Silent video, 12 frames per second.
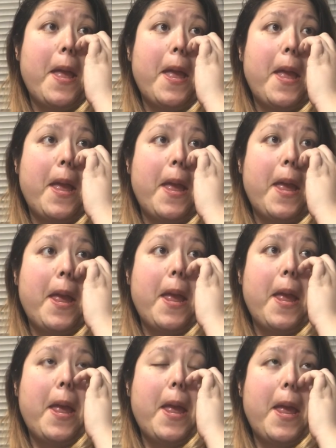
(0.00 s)

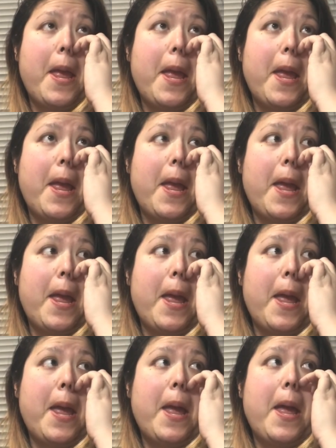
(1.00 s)
No one is speaking in this clip.